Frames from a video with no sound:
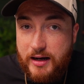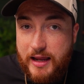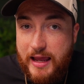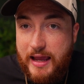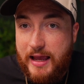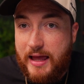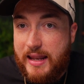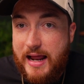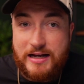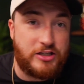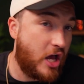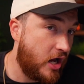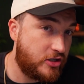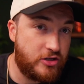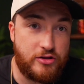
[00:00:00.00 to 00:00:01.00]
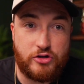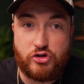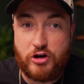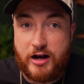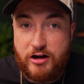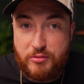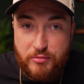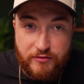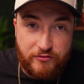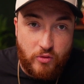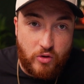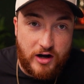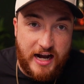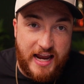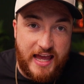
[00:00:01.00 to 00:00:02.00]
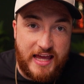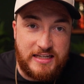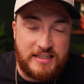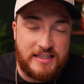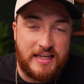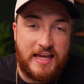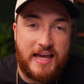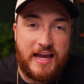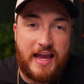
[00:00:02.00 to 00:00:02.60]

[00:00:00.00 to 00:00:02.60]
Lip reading: and I talked to the trainer beforehand,